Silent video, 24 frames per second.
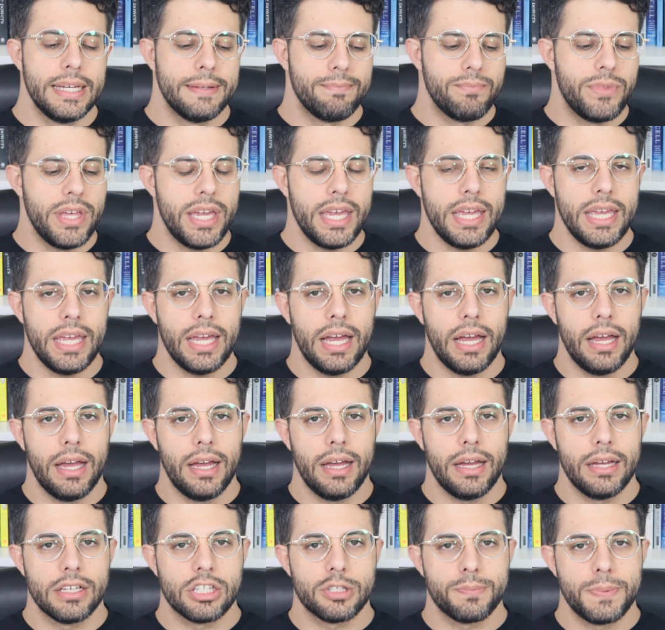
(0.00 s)
They
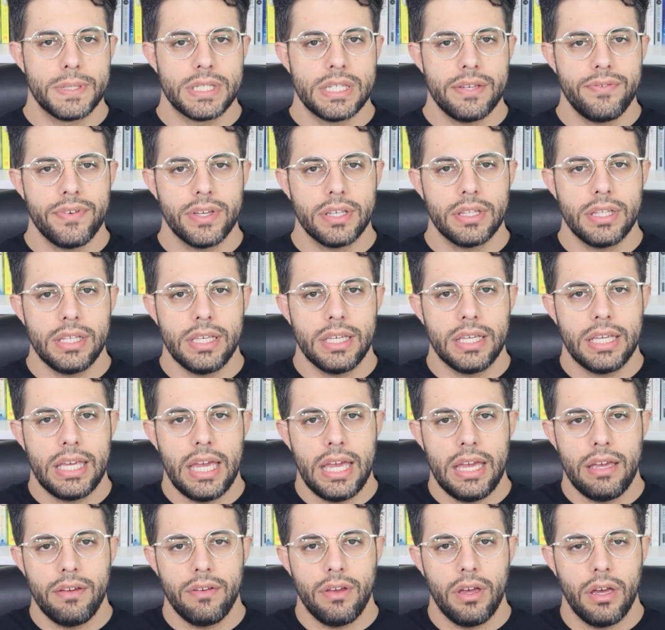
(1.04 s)
specifically
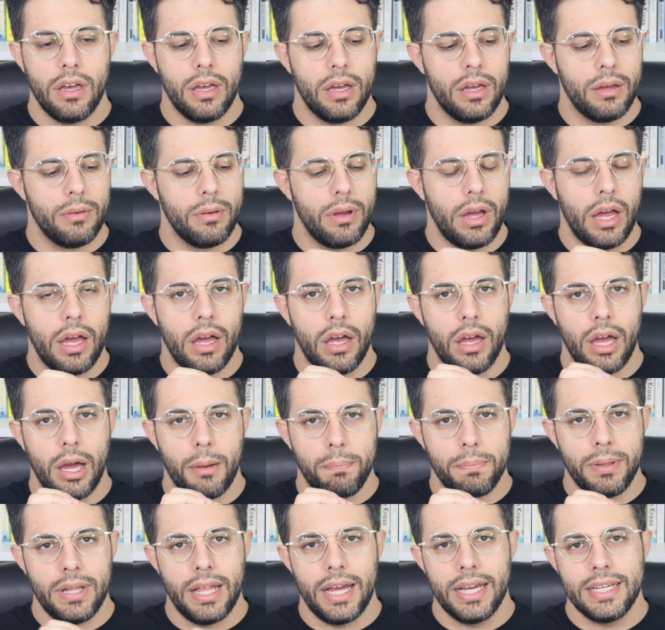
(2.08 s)

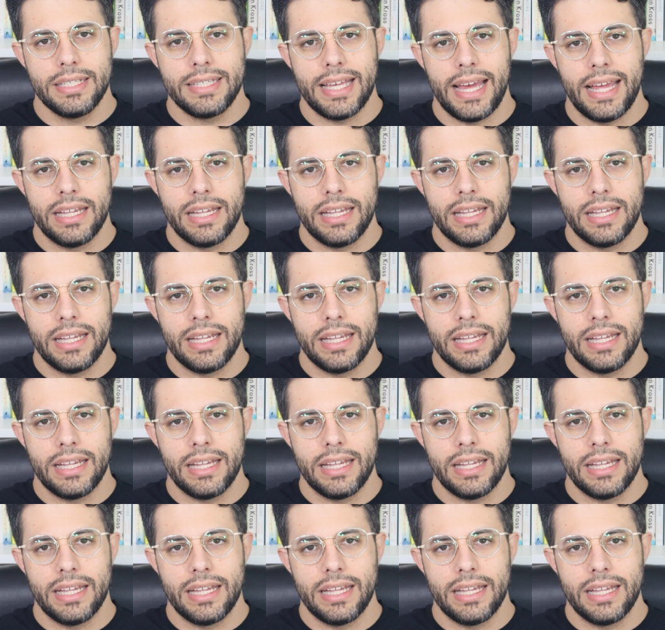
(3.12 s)
applied